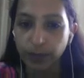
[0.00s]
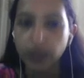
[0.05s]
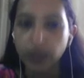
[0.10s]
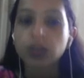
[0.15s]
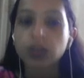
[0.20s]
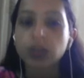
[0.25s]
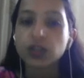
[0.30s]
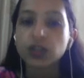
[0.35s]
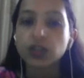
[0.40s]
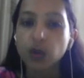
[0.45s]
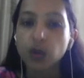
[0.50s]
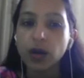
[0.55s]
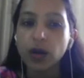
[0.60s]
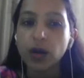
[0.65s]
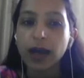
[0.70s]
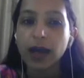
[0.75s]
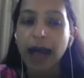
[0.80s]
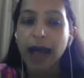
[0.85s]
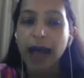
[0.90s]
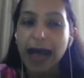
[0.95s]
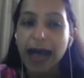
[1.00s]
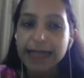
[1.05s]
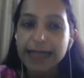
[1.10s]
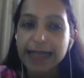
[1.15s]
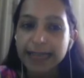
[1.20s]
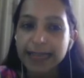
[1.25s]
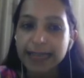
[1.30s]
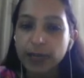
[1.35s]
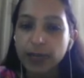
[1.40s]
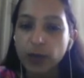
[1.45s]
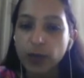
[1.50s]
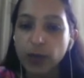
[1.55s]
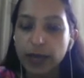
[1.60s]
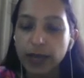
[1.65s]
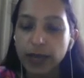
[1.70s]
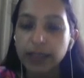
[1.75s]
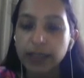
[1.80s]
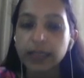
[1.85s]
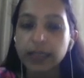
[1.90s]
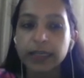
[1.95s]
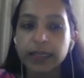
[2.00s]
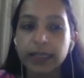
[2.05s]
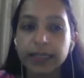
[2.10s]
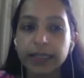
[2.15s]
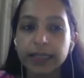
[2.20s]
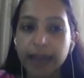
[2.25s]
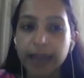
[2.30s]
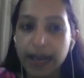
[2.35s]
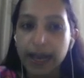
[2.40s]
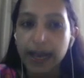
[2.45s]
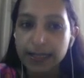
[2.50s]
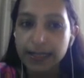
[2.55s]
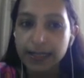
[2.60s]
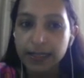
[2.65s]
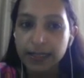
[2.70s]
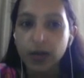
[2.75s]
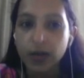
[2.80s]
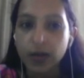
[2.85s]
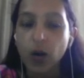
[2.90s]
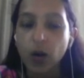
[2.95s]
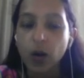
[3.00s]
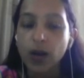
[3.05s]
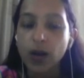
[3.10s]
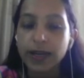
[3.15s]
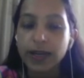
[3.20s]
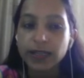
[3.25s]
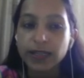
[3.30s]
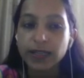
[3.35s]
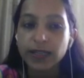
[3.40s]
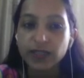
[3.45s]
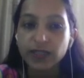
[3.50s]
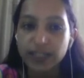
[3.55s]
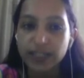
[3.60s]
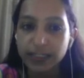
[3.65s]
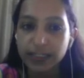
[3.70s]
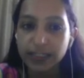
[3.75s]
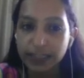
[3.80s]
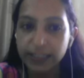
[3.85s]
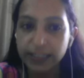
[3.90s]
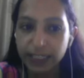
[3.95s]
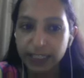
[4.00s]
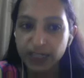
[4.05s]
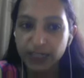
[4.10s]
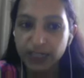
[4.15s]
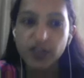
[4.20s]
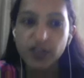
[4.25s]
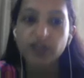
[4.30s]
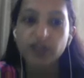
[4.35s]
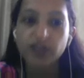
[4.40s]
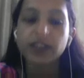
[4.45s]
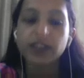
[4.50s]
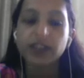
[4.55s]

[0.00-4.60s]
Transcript: So as and when he has all his physical needs fulfilled,